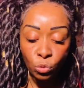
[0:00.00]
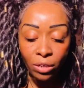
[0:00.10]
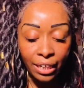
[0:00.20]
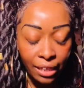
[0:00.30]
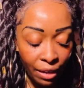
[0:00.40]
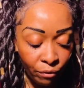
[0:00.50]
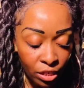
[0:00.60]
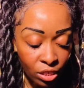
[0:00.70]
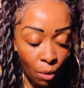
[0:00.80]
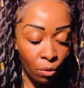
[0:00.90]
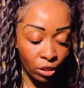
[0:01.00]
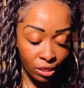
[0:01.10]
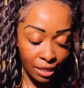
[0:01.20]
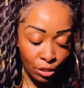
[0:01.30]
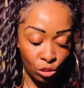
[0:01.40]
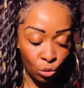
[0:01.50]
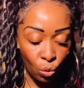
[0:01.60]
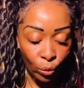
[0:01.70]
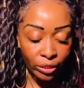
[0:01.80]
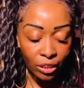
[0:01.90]
want to give to someone because they're just
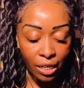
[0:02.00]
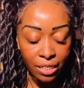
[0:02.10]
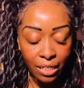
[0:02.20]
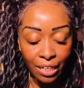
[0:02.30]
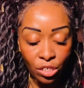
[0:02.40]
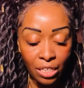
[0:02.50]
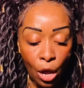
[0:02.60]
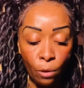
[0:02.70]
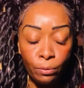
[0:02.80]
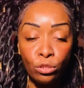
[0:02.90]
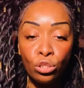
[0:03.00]
gorgeous and they just help you